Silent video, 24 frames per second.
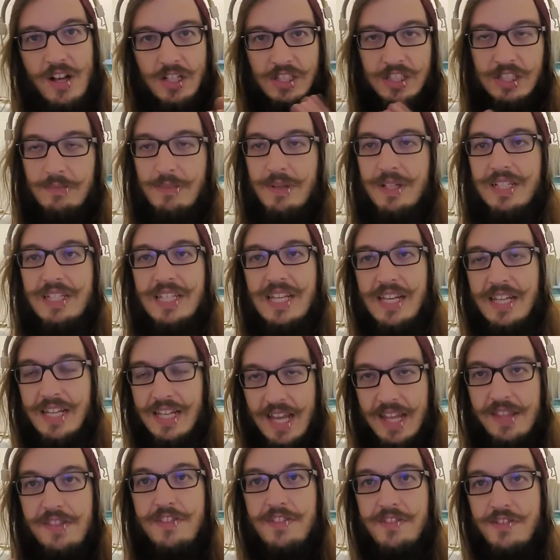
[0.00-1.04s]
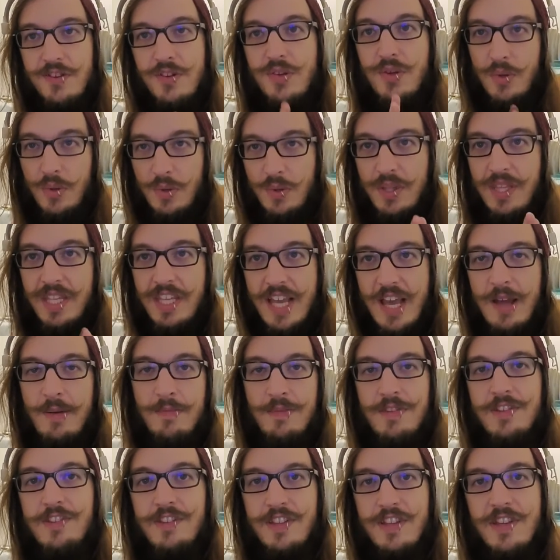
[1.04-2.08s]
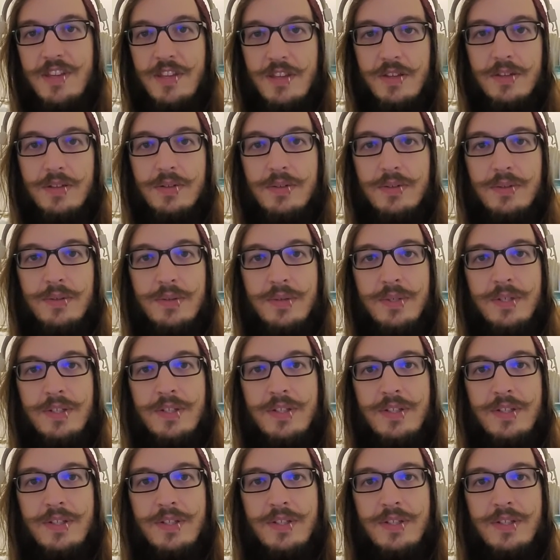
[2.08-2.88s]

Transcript: ultimately it gets to the MCU